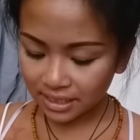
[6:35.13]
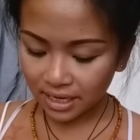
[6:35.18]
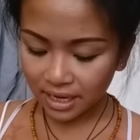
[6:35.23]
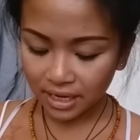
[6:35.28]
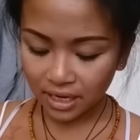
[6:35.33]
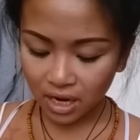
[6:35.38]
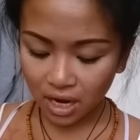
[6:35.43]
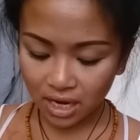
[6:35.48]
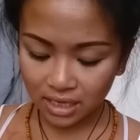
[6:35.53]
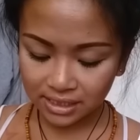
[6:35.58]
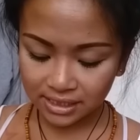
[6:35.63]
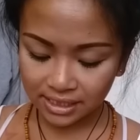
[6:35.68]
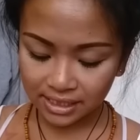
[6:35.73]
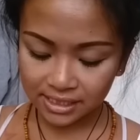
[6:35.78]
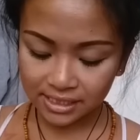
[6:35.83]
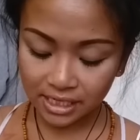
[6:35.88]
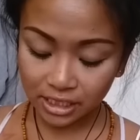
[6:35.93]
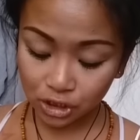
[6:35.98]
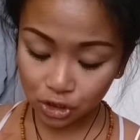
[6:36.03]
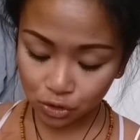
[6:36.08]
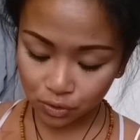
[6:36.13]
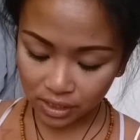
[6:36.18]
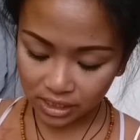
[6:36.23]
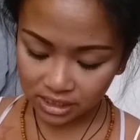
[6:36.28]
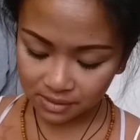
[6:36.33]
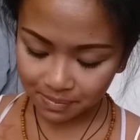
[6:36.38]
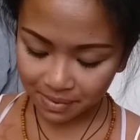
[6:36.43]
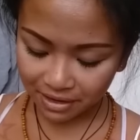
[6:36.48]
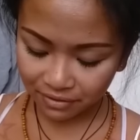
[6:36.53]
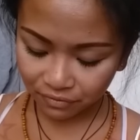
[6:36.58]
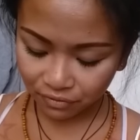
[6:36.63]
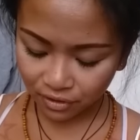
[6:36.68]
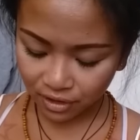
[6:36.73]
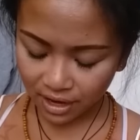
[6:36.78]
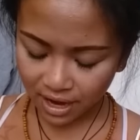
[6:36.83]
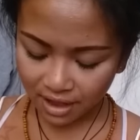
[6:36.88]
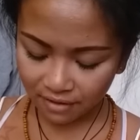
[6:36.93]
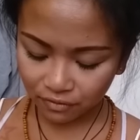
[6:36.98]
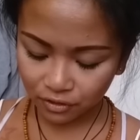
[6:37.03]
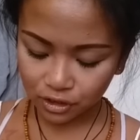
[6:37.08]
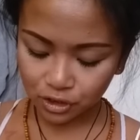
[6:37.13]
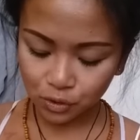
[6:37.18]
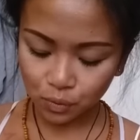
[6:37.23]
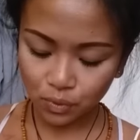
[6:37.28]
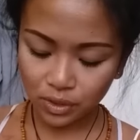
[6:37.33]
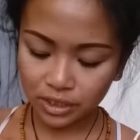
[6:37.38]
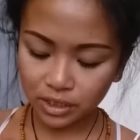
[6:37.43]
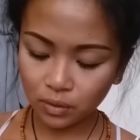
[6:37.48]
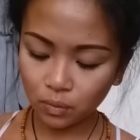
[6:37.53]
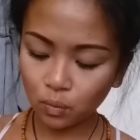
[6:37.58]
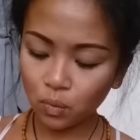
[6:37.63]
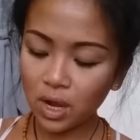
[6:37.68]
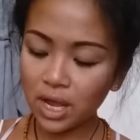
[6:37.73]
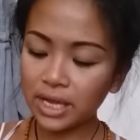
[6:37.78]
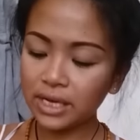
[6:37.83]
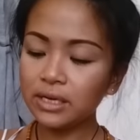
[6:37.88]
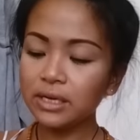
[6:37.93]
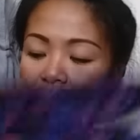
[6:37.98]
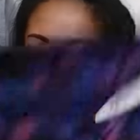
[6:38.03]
thing I got is a dress by Forever 21.